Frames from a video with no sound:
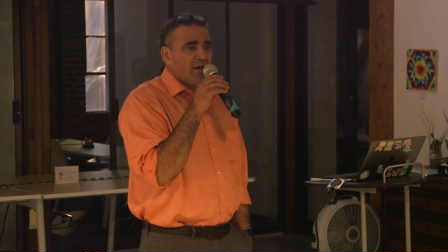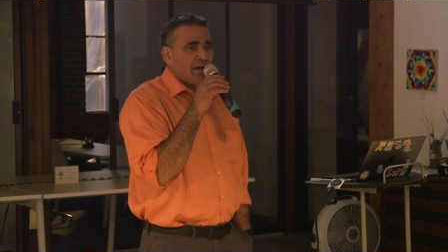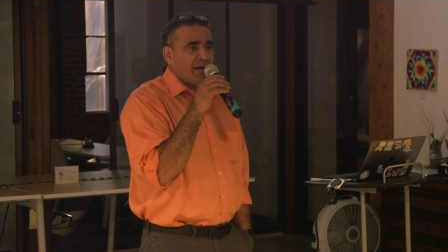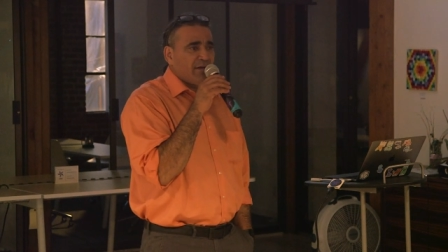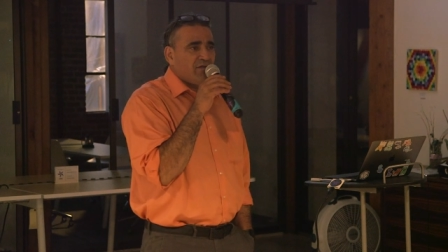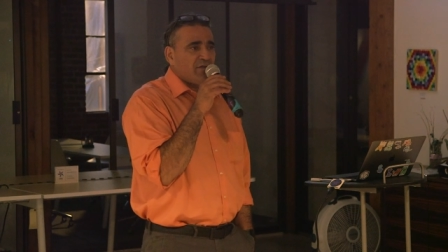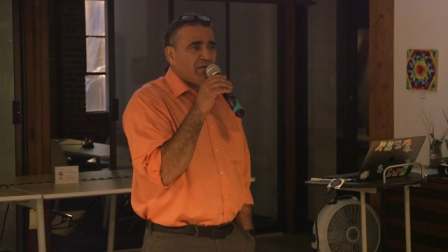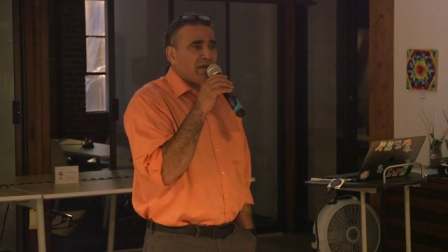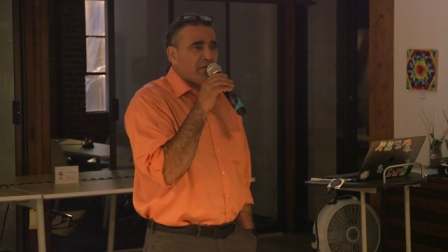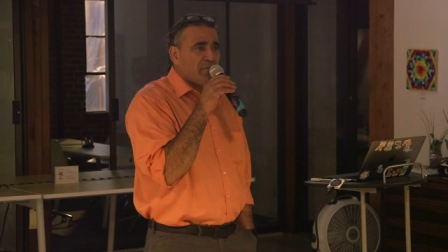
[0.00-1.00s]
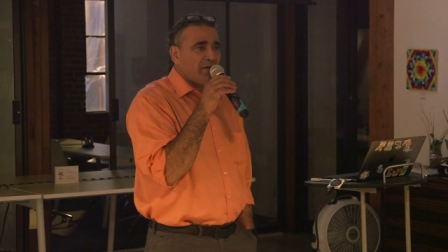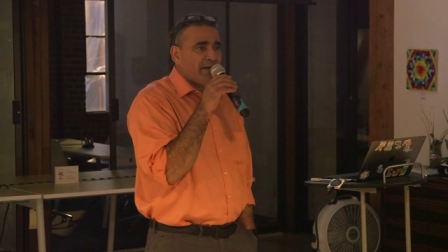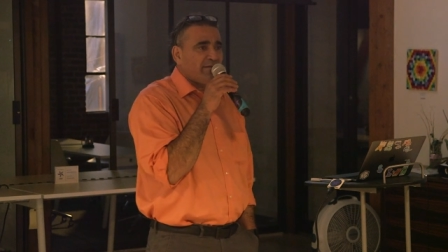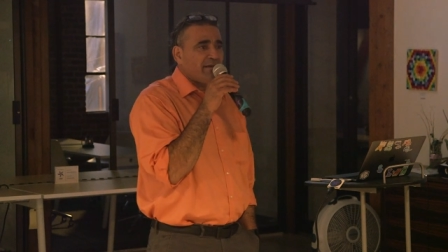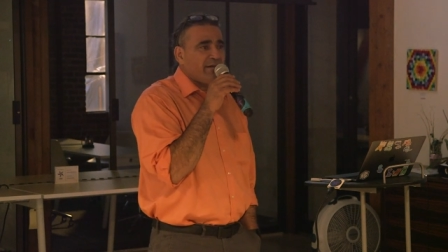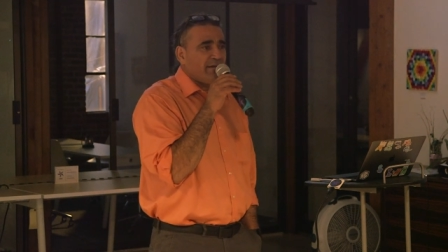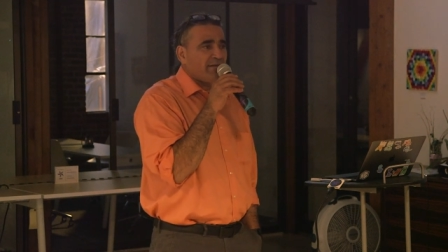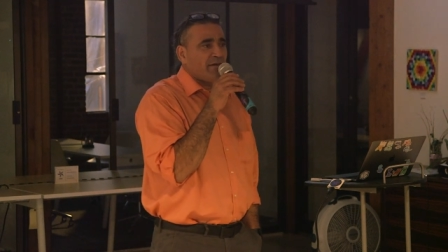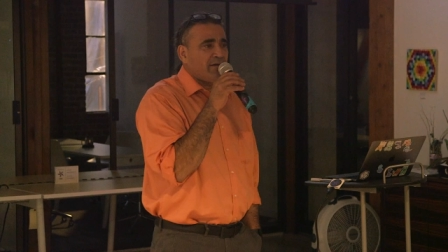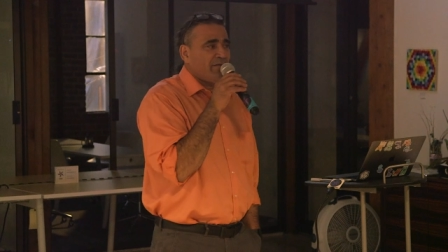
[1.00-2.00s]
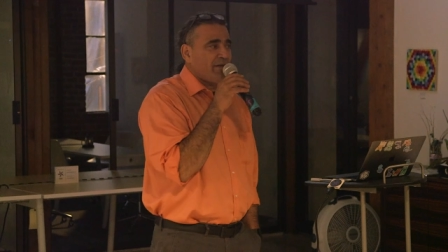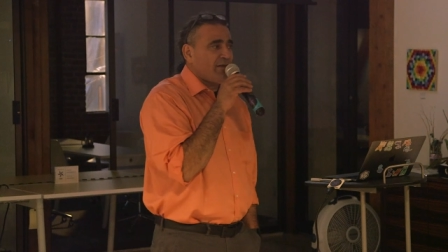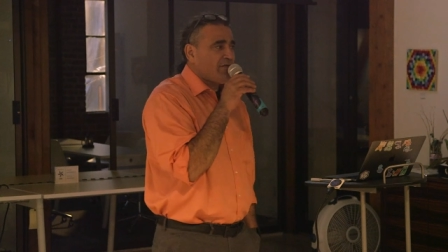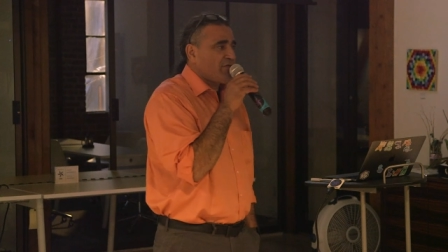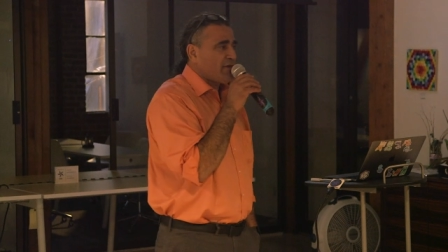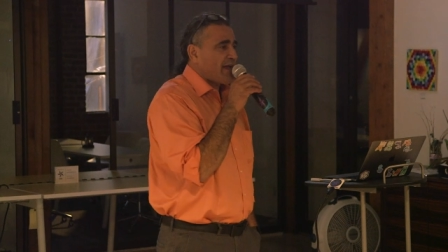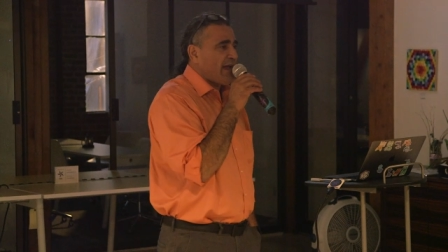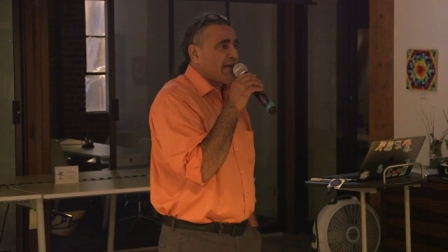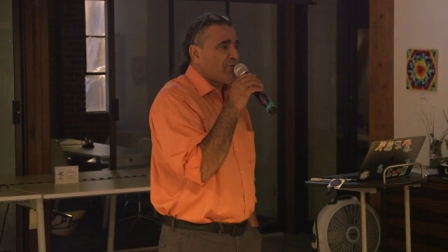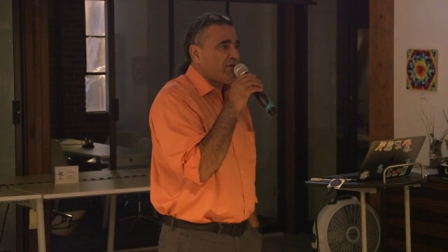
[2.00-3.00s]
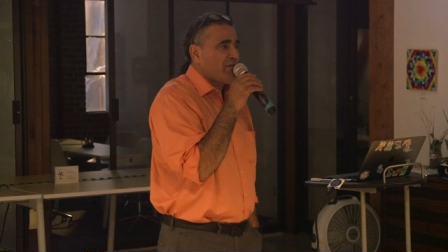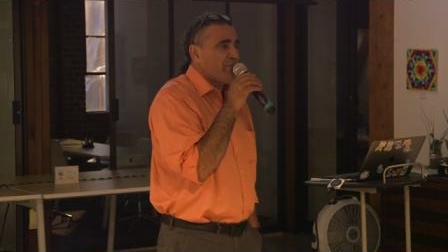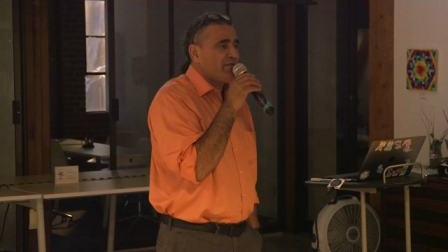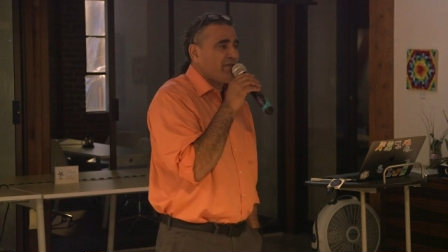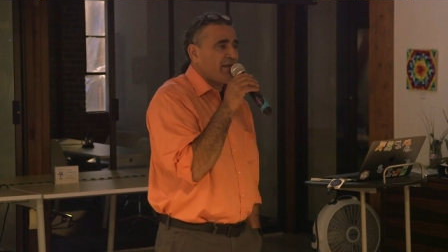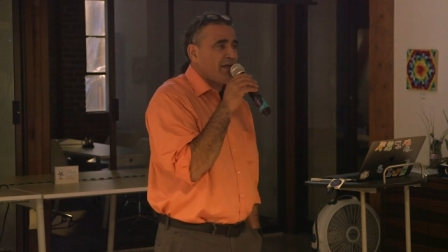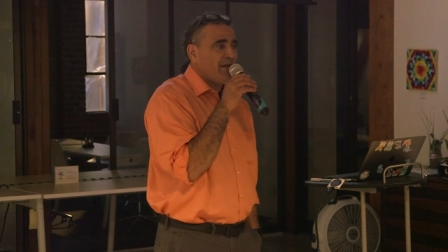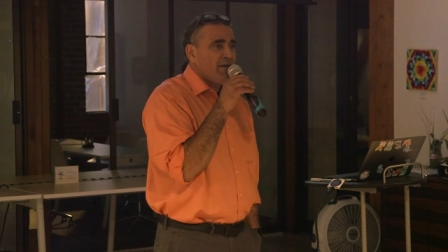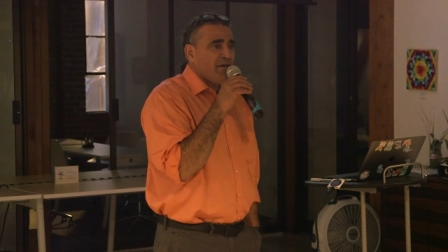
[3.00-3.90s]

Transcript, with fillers: uh, to the complexities of his circadian rhythmicity,